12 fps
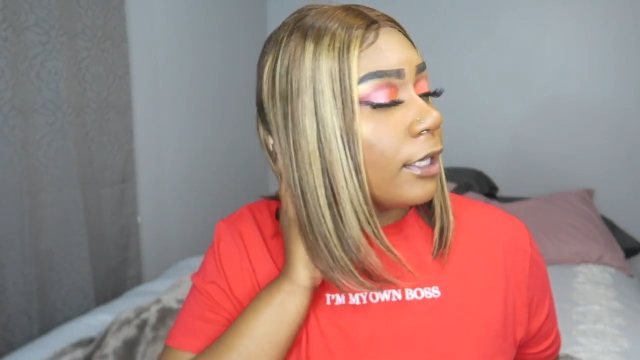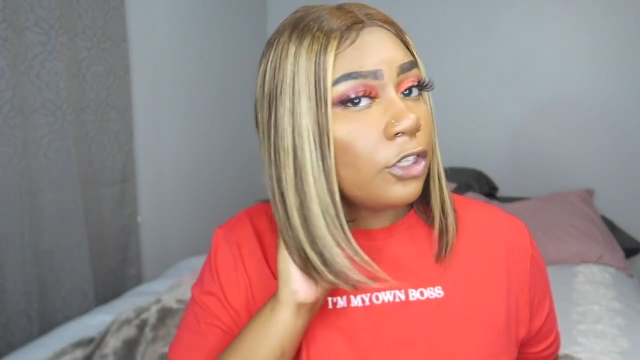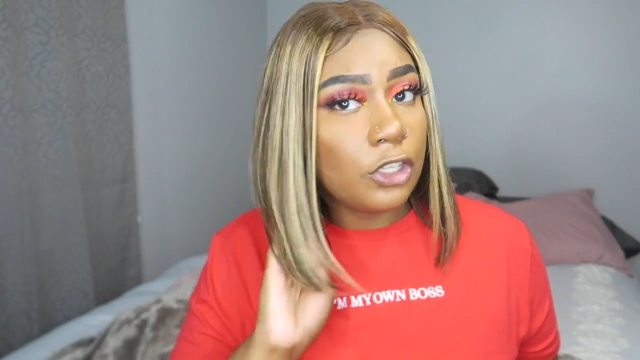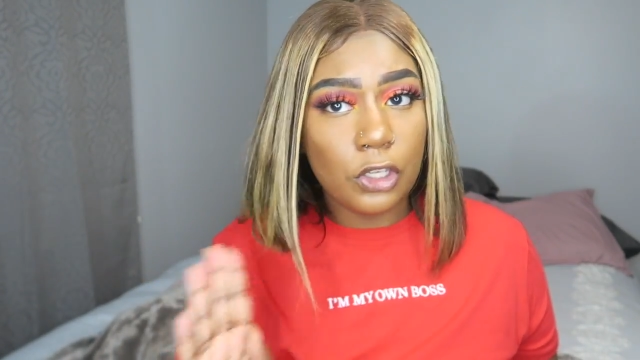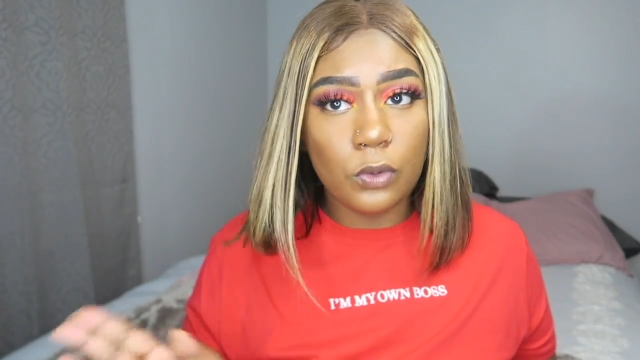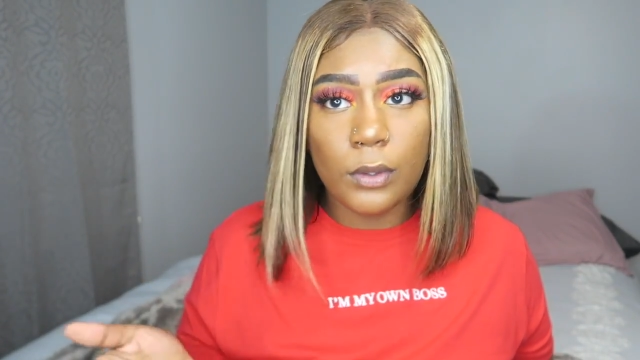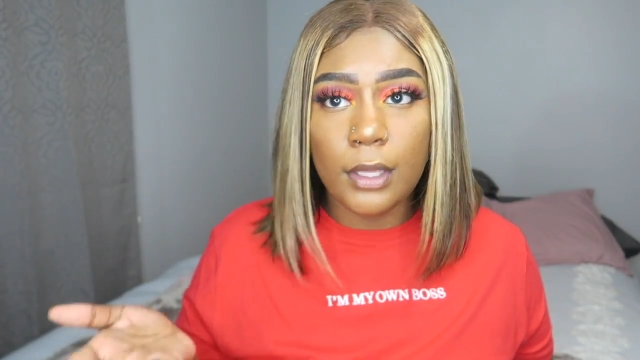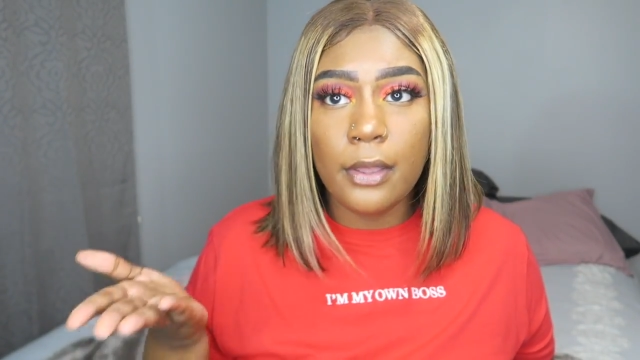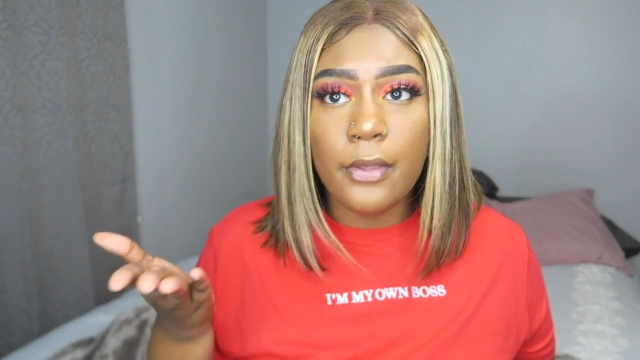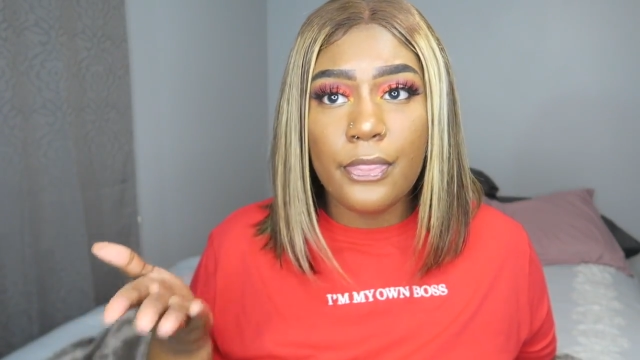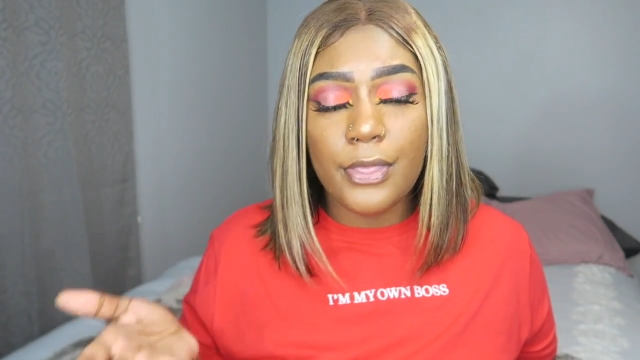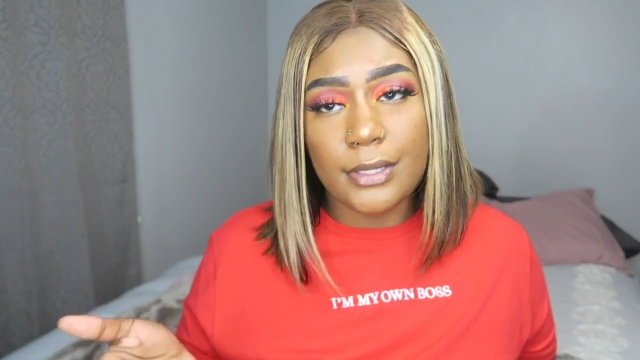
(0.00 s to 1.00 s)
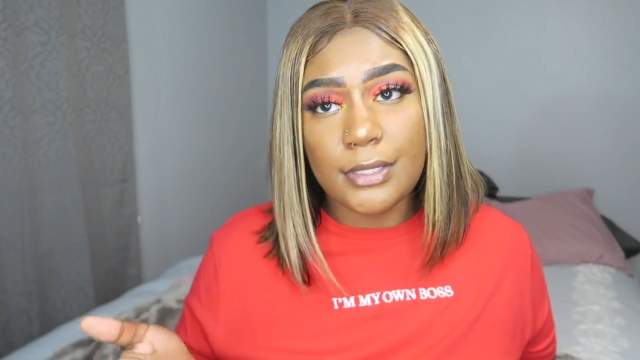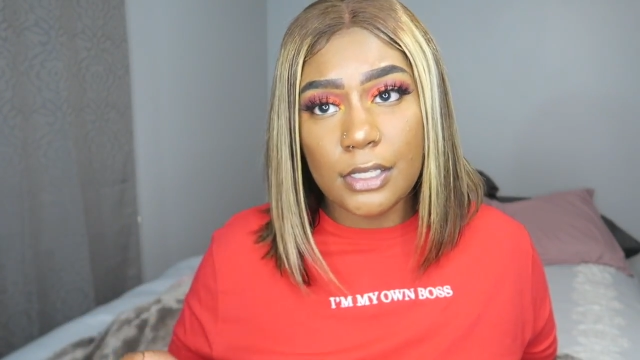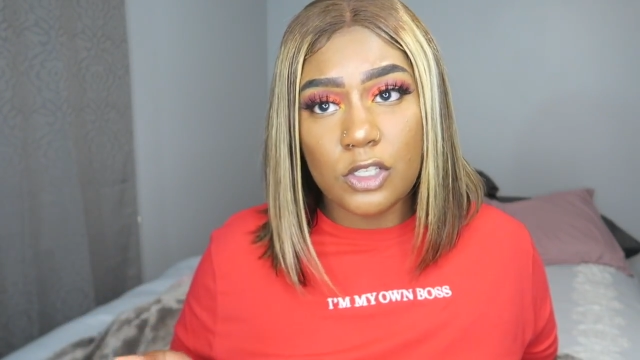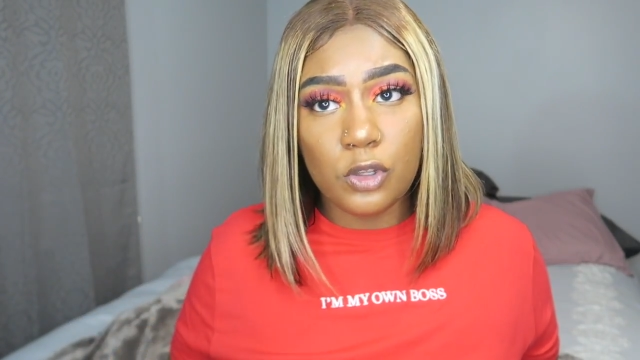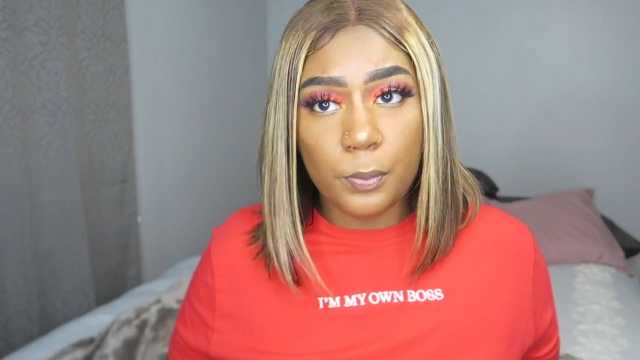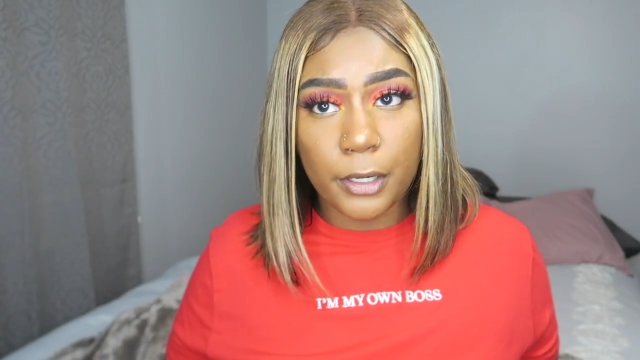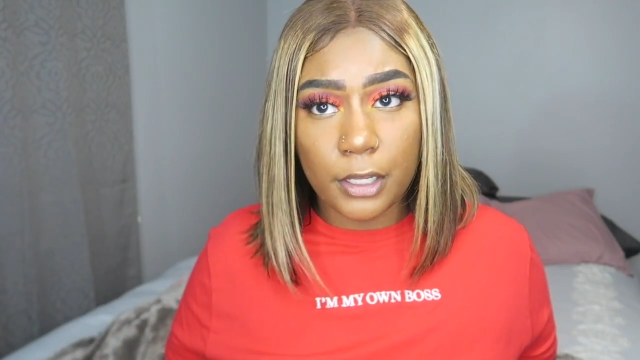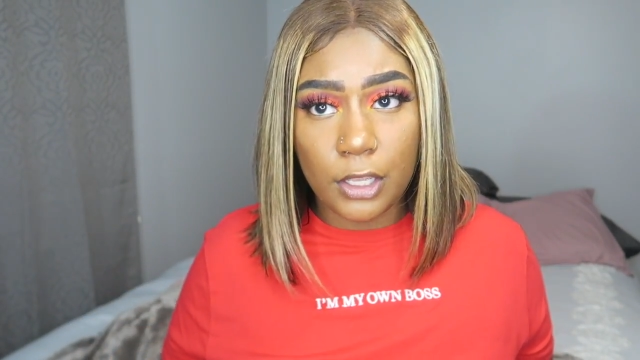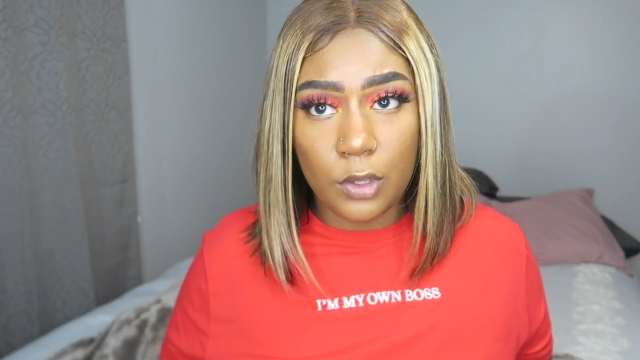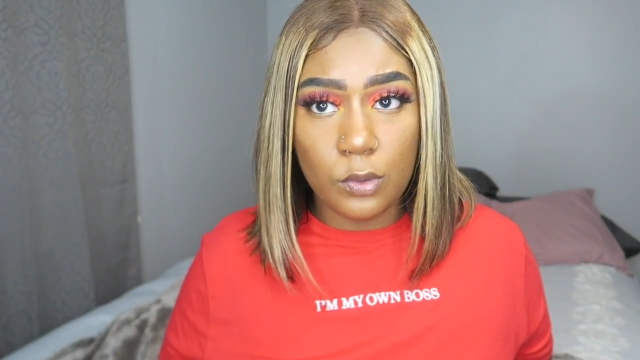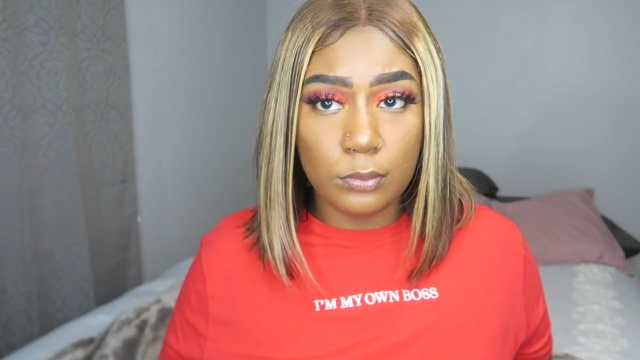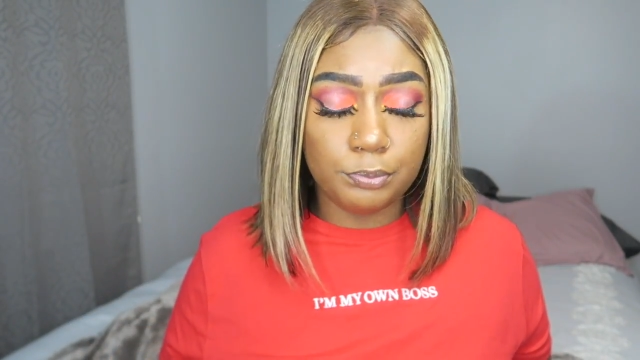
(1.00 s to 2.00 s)
and cute. This is super
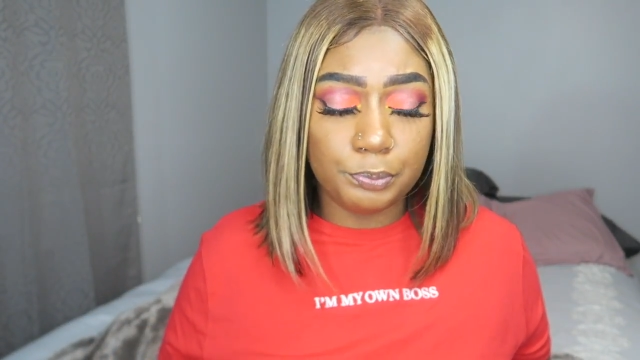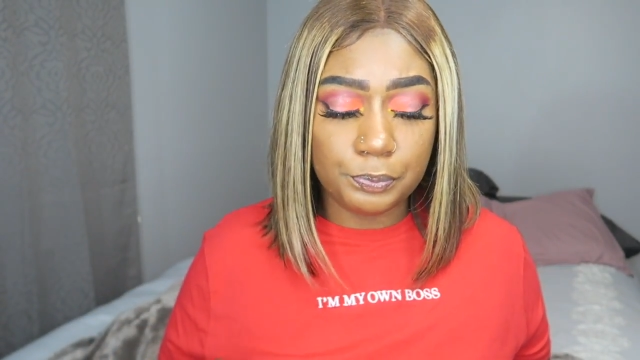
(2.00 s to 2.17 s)
cute.